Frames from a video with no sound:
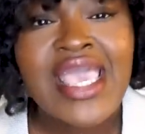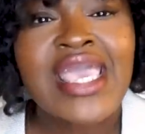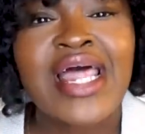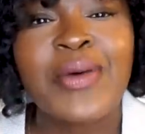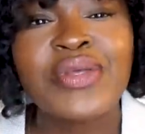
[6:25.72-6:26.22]

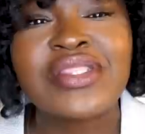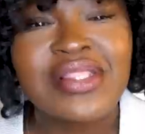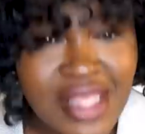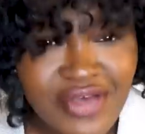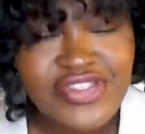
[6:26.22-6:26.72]
And I would
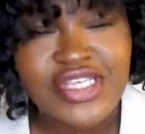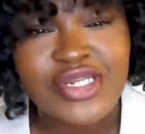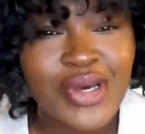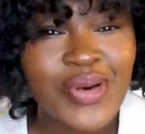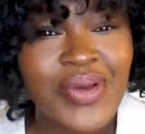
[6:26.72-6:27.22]
love to
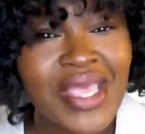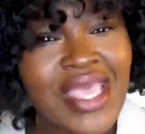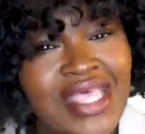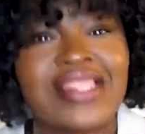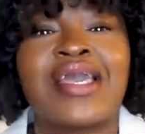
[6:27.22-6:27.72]
know
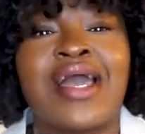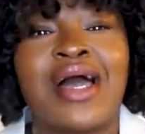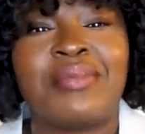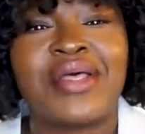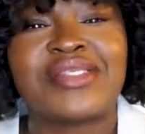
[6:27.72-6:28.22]
in the
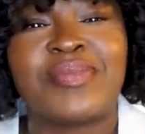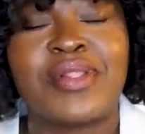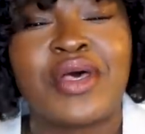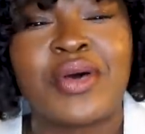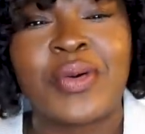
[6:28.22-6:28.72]
comments
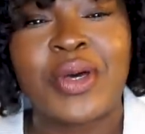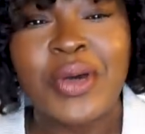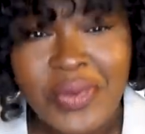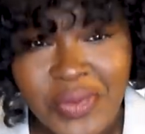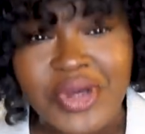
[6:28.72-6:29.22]
below,
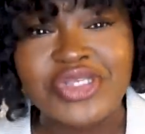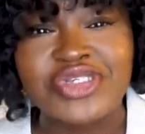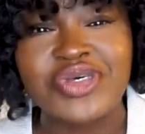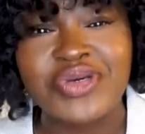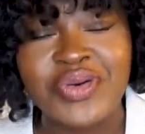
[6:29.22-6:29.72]
would
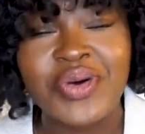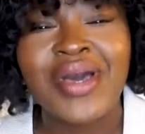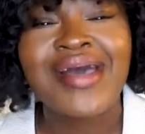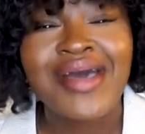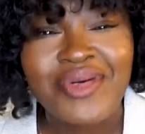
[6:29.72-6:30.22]
you
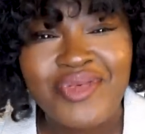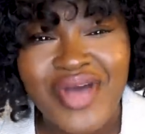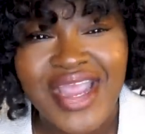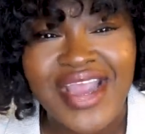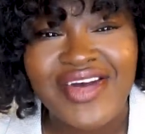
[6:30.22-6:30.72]

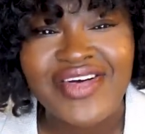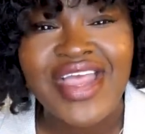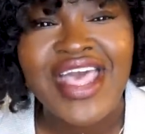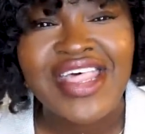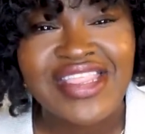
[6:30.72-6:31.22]
wear
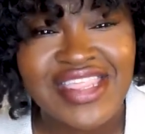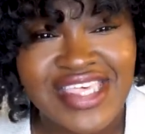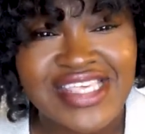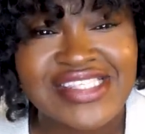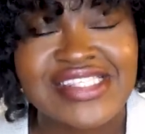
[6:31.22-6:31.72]

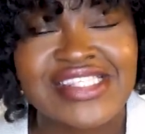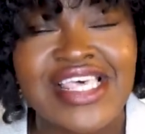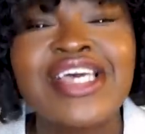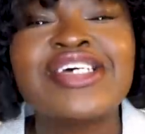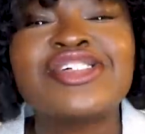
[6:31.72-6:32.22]
this
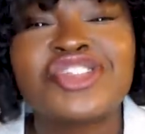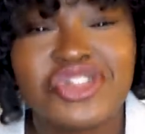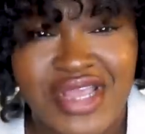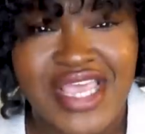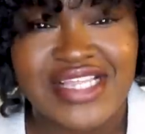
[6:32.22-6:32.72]

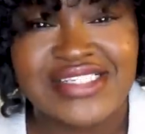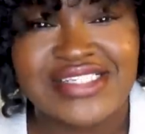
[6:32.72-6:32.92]
trend?